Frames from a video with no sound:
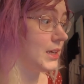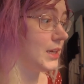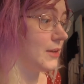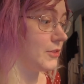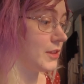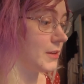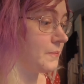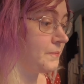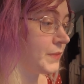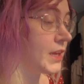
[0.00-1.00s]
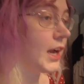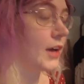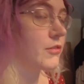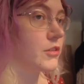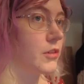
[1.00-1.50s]
and everything.
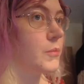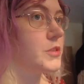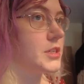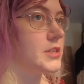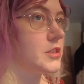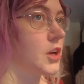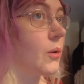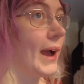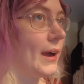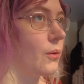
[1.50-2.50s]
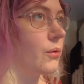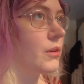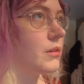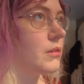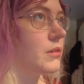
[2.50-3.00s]
Our other option is to go out
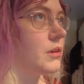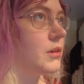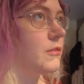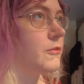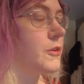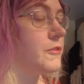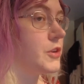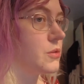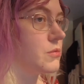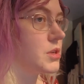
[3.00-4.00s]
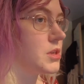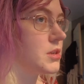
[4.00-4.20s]
for food.